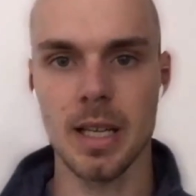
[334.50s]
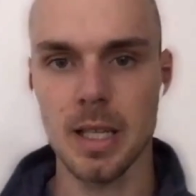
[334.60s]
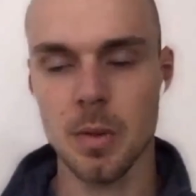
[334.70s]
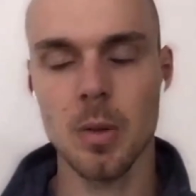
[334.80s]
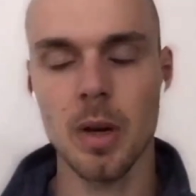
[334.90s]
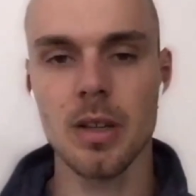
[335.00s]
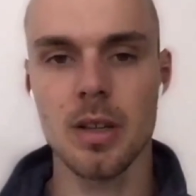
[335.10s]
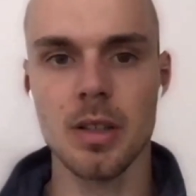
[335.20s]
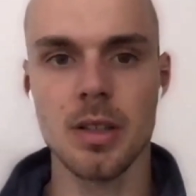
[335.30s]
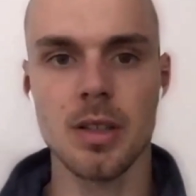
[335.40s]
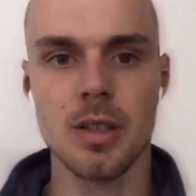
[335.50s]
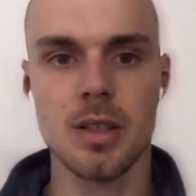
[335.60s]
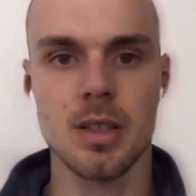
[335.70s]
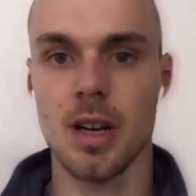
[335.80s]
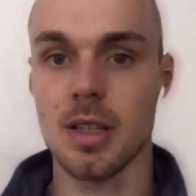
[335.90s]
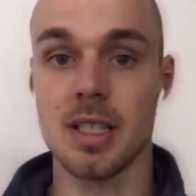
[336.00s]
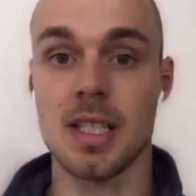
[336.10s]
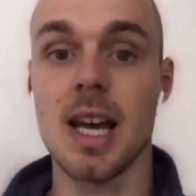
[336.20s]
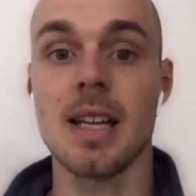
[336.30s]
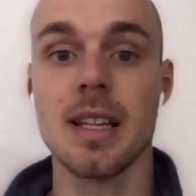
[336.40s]
I guess one way you could start to
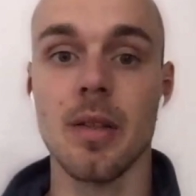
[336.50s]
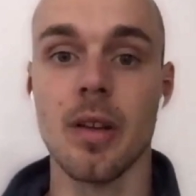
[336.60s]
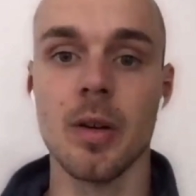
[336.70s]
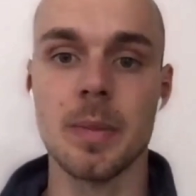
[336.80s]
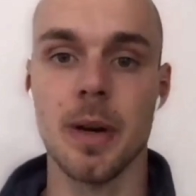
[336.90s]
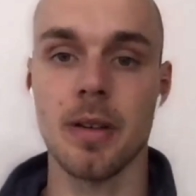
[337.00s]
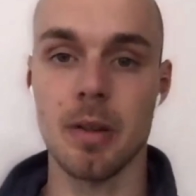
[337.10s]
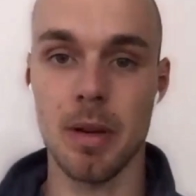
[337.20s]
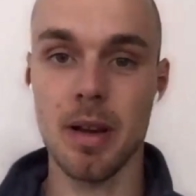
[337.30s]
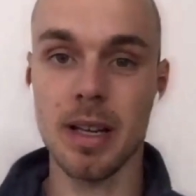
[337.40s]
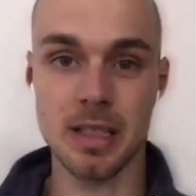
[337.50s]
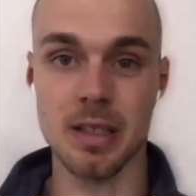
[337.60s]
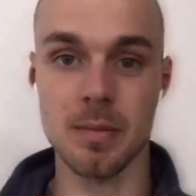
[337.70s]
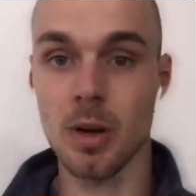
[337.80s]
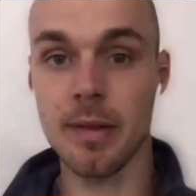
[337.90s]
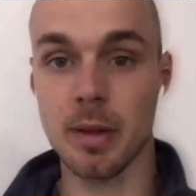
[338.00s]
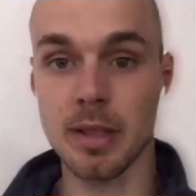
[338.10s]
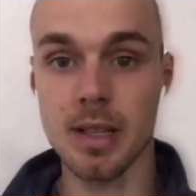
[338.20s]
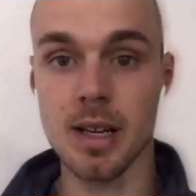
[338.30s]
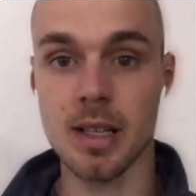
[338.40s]
stand out, though, is by replying to them. Not
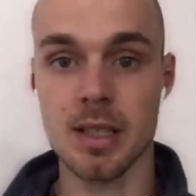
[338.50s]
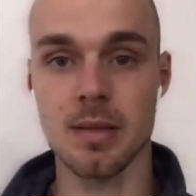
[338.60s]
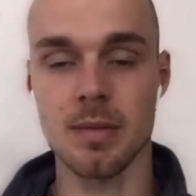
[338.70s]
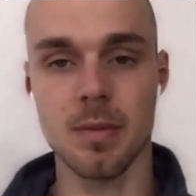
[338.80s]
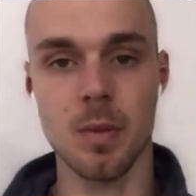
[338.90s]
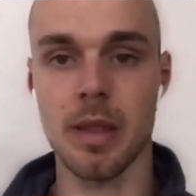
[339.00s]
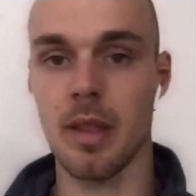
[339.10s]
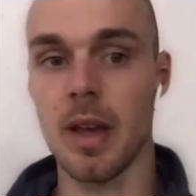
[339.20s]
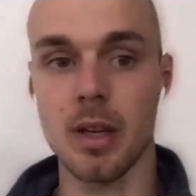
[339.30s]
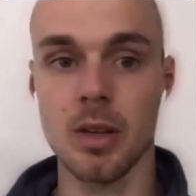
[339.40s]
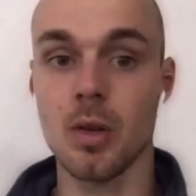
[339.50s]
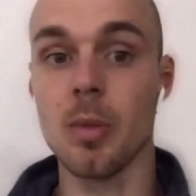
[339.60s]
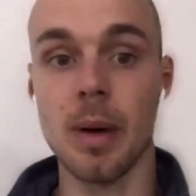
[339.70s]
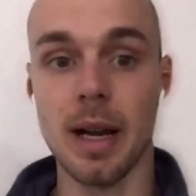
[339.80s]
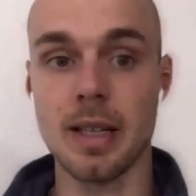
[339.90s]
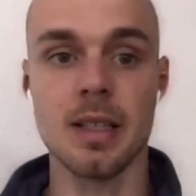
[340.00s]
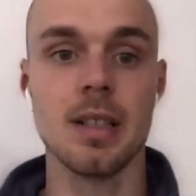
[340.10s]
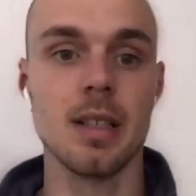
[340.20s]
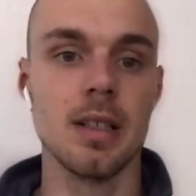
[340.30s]
everyone does, whether they're good or bad.